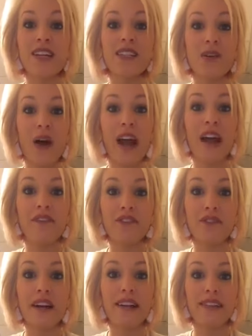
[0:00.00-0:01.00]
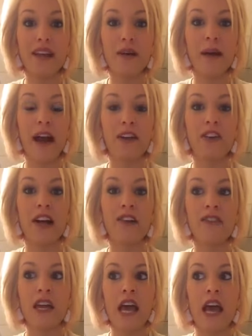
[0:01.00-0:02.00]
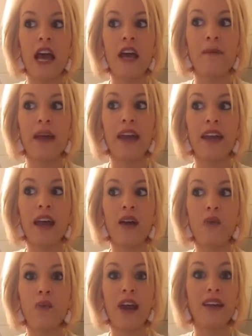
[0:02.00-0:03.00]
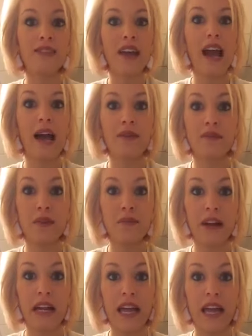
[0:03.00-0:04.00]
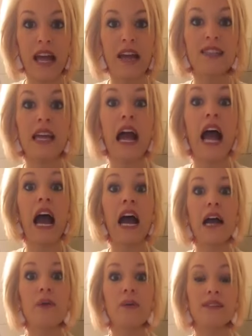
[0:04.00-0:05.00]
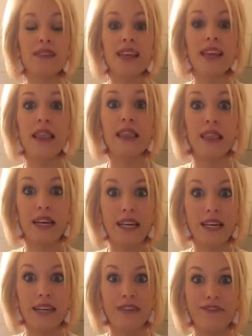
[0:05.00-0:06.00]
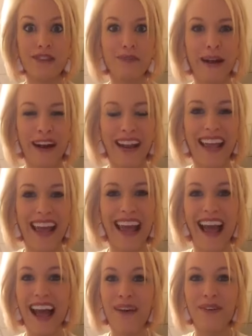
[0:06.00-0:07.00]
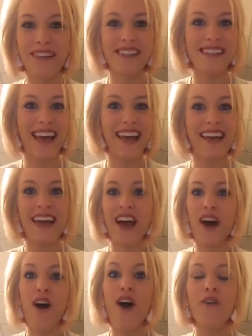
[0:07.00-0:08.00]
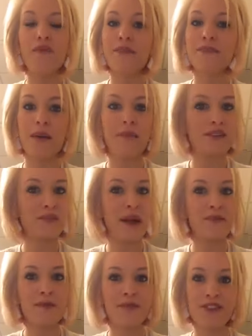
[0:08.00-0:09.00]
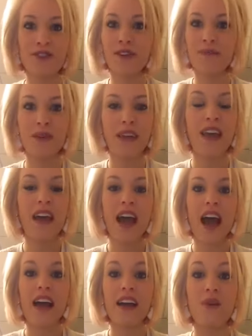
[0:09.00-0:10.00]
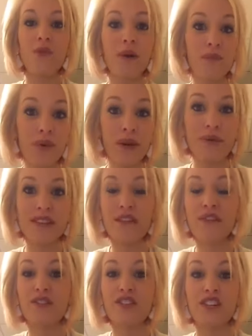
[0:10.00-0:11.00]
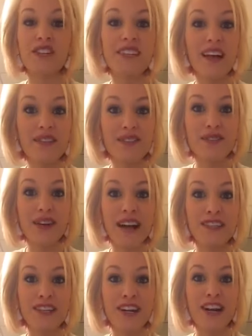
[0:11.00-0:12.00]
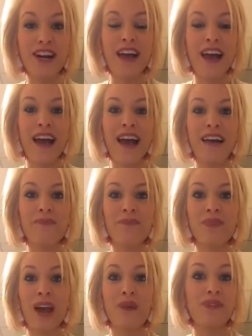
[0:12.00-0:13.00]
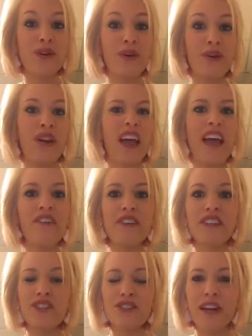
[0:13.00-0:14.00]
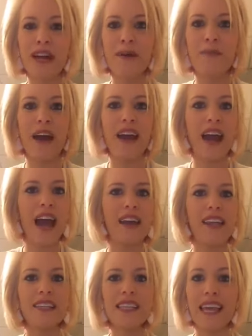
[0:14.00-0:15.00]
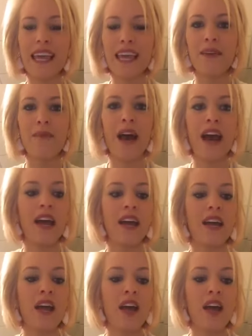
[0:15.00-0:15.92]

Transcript: so I have direct sell background, and when I say I was with Mary Kay, I say I was in love with Mary Kay. I was like all wrapped up as you could be. I at one point was a future sales director, I was going on every trip, I had a team, I